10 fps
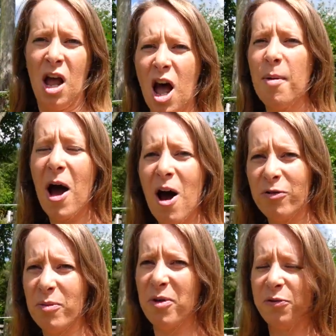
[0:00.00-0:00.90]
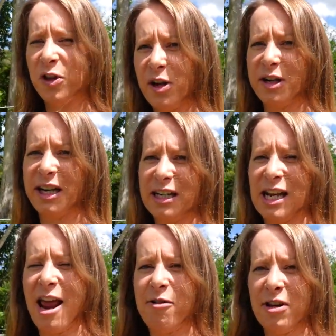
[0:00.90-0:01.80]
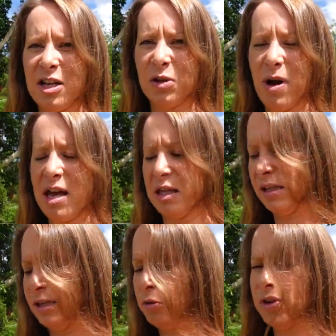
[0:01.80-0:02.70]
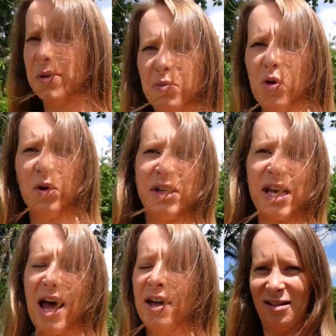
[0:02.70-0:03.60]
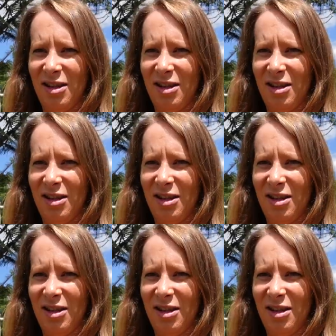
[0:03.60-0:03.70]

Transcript: Apart from a few little areas where there's still some water,